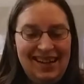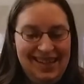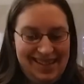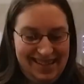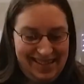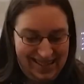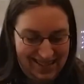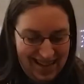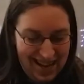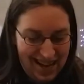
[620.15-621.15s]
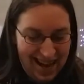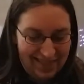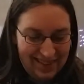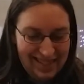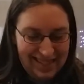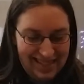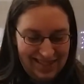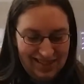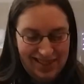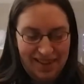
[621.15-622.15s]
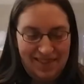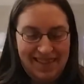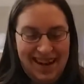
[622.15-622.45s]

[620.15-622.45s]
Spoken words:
I think she sees herself in